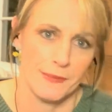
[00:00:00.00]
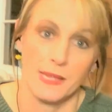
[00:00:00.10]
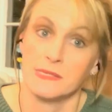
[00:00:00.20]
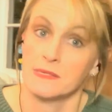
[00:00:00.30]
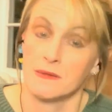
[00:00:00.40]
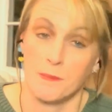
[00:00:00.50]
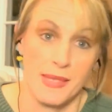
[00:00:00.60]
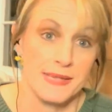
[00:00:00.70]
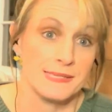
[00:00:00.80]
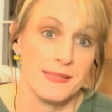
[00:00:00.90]
That's an
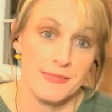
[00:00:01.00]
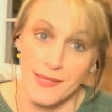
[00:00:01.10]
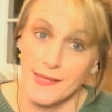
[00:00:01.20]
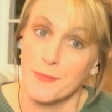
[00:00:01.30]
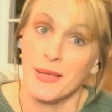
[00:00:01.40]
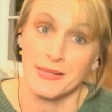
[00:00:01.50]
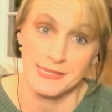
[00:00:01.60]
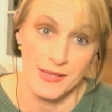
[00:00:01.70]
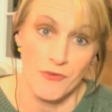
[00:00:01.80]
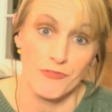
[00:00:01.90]
amazing thing
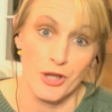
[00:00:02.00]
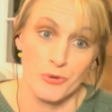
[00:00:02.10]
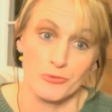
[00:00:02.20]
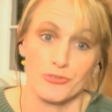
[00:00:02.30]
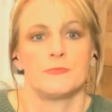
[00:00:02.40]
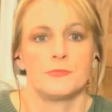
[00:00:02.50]
about cell phones.